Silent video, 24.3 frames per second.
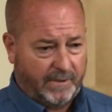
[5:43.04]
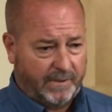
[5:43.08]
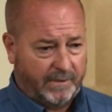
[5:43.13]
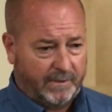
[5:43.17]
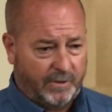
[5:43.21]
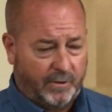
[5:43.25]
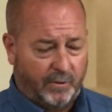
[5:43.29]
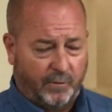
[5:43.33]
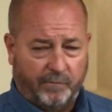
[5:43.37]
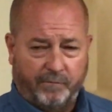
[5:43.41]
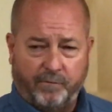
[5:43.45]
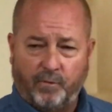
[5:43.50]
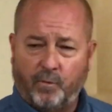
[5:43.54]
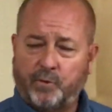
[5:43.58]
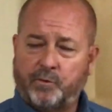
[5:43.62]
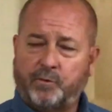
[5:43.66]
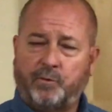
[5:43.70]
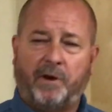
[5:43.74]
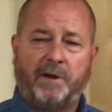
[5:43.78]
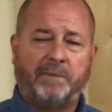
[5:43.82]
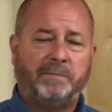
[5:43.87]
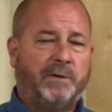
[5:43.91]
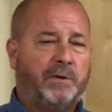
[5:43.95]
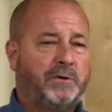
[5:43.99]
you know, fourth
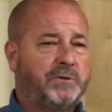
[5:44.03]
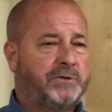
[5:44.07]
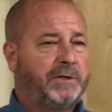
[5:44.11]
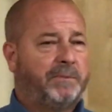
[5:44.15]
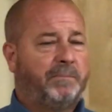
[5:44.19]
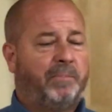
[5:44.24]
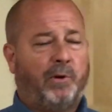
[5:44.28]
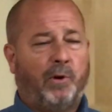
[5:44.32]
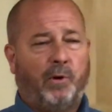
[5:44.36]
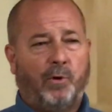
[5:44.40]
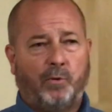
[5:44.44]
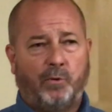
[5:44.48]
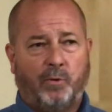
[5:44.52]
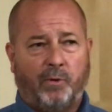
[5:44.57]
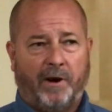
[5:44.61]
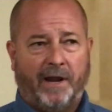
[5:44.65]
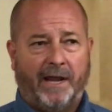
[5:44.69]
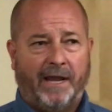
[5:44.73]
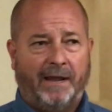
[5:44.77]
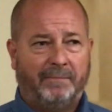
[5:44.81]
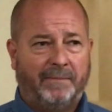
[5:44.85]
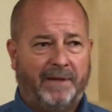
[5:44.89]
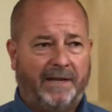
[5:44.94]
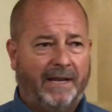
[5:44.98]
grade music
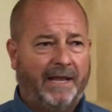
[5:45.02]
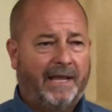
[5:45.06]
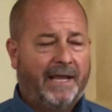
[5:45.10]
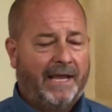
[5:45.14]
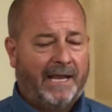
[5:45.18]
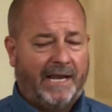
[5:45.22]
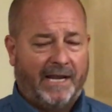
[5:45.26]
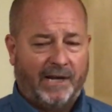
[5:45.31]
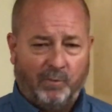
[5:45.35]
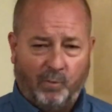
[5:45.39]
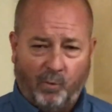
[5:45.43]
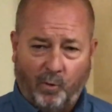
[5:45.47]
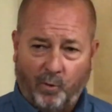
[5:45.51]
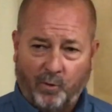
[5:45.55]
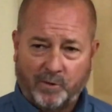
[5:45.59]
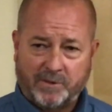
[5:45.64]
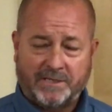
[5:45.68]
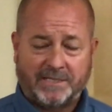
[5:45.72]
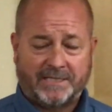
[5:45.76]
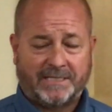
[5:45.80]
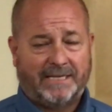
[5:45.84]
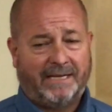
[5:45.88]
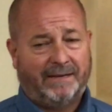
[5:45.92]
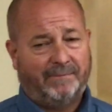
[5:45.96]
program and awards
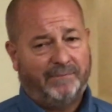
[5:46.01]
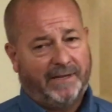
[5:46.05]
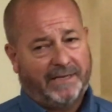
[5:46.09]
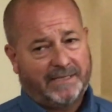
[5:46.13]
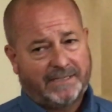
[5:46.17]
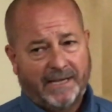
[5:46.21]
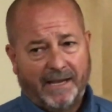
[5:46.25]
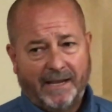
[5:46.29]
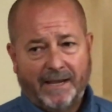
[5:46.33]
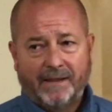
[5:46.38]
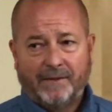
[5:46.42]
assemblies.